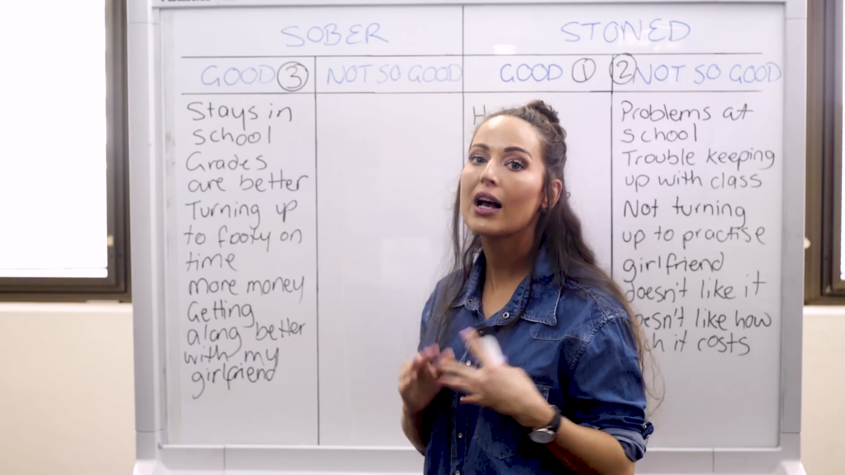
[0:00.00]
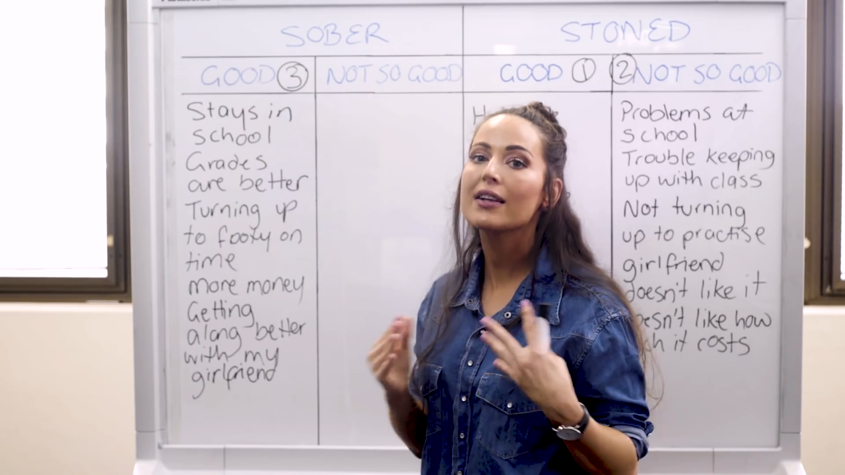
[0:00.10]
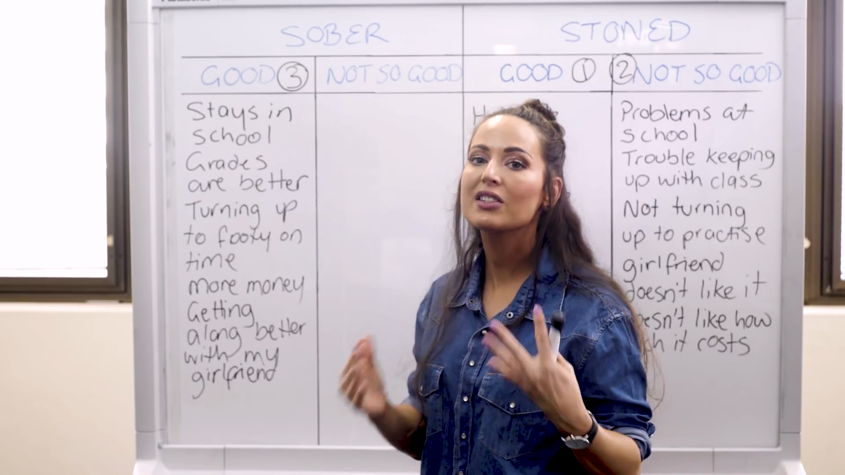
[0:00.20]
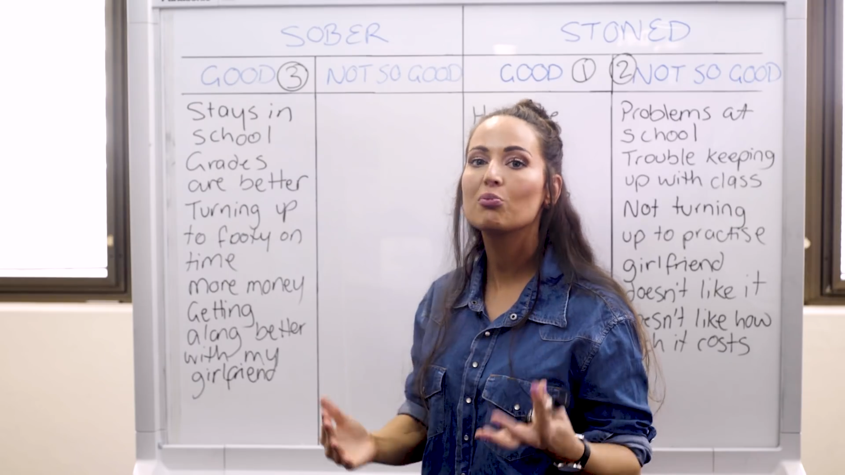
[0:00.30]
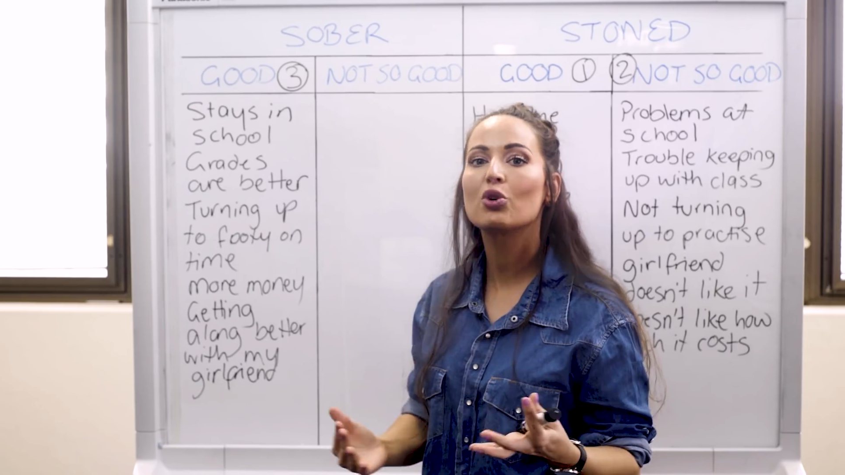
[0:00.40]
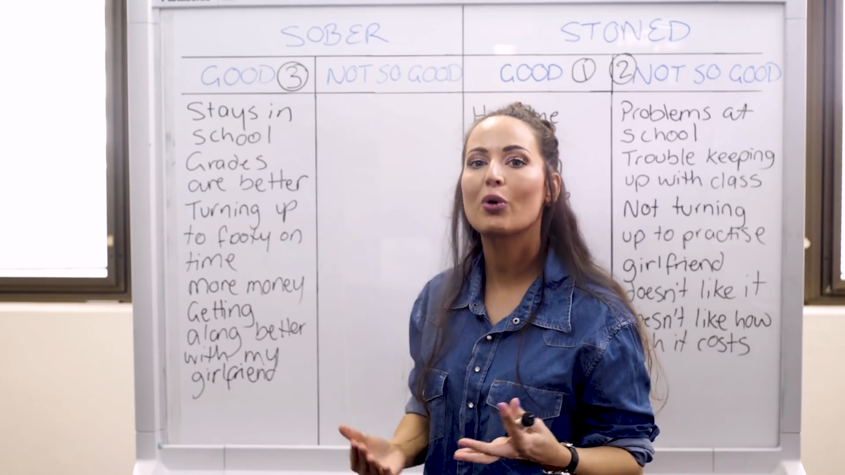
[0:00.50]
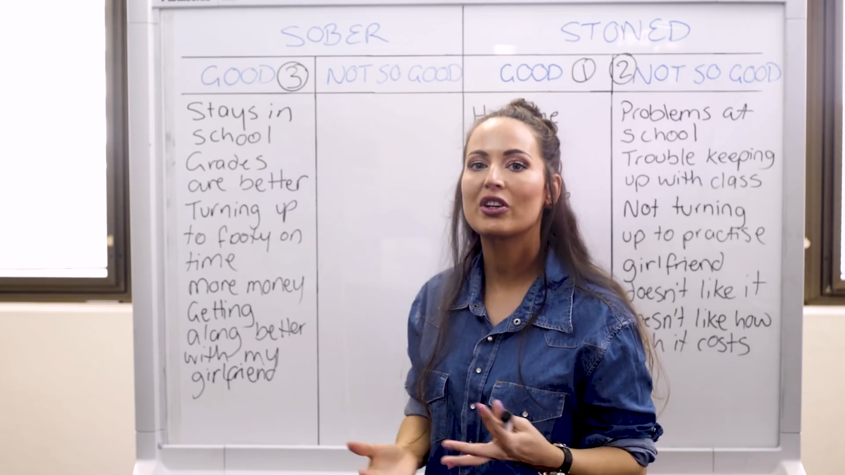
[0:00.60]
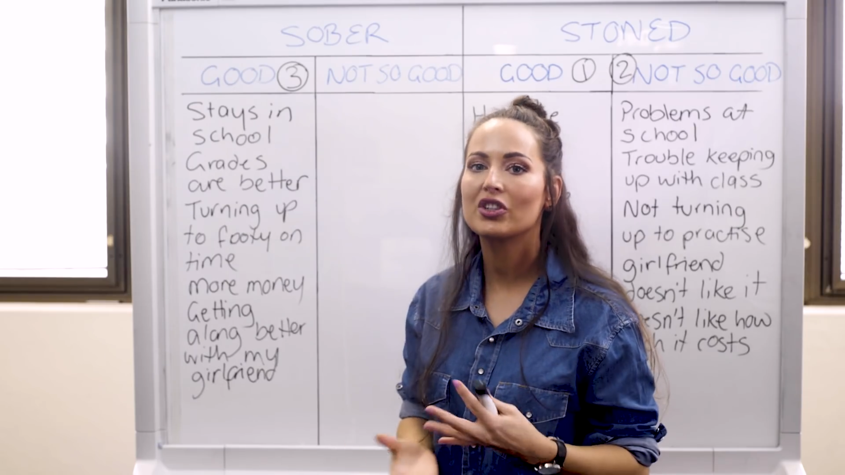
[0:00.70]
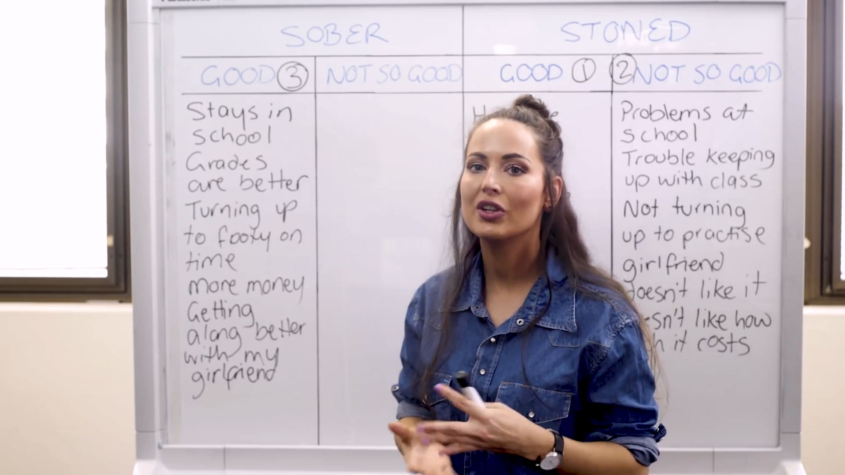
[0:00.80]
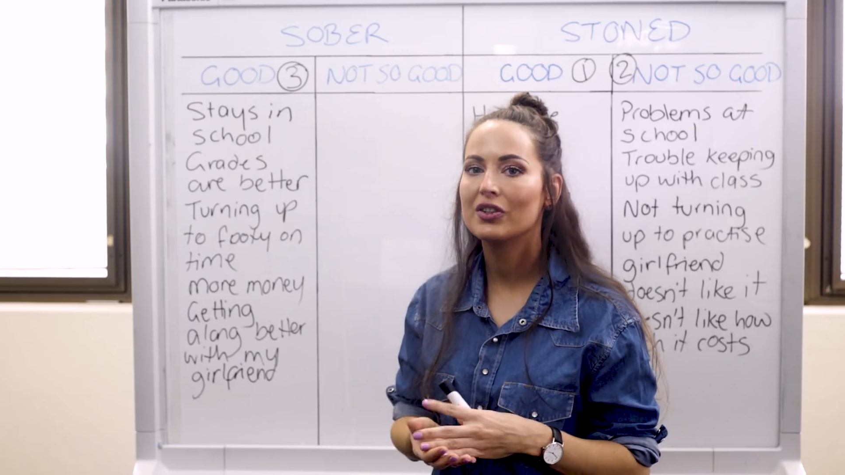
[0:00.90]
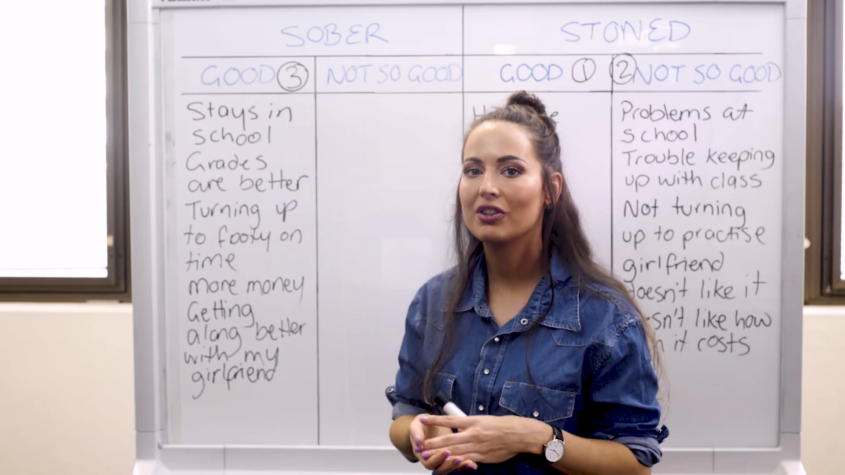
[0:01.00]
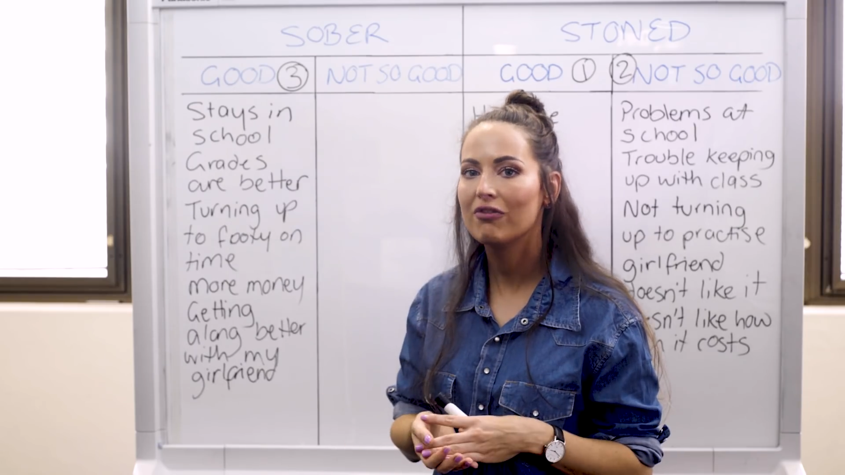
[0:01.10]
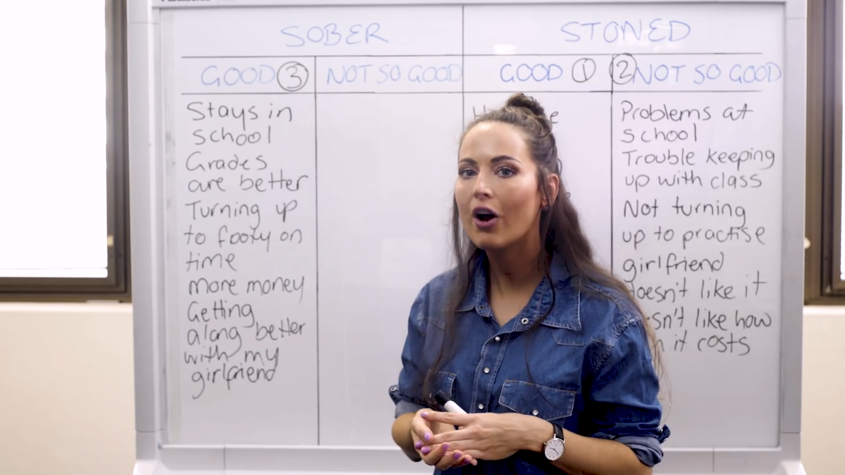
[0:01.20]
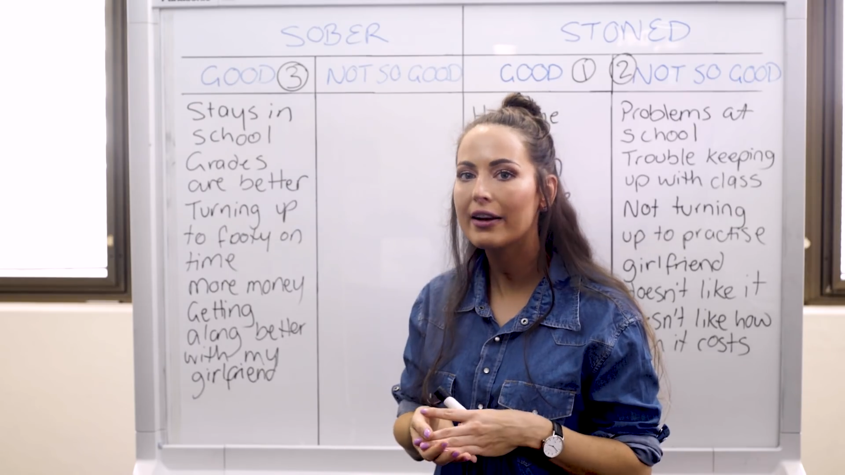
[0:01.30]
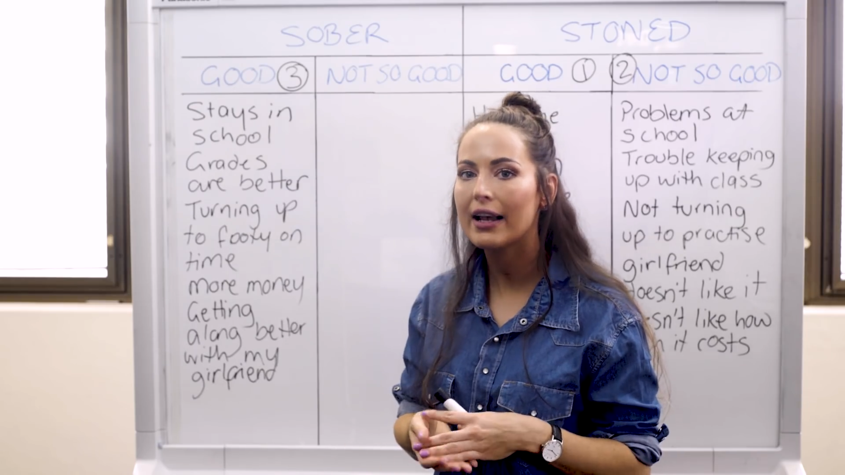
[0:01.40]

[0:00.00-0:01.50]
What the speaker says: ask some more questions to find